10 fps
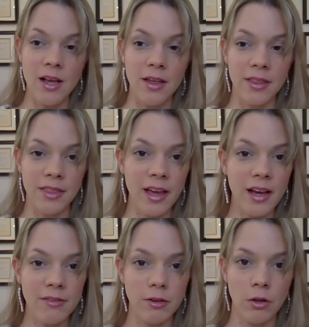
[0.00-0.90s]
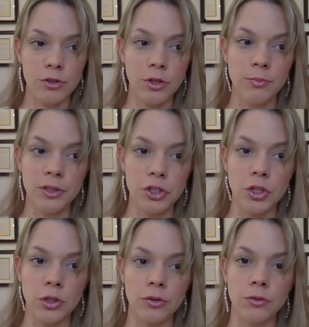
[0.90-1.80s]
they have also been
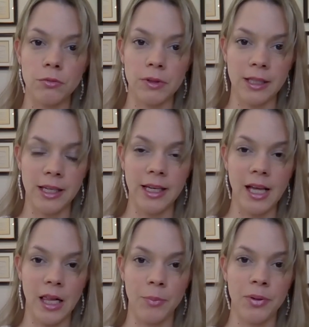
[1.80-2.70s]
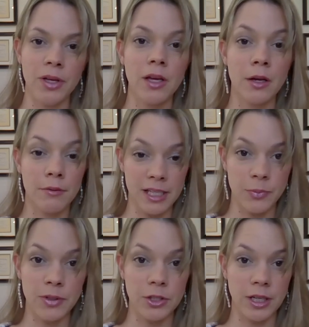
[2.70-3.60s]
shown to really help
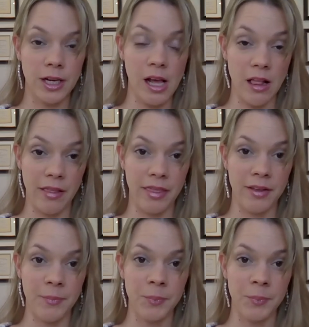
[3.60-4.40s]
respiratory health,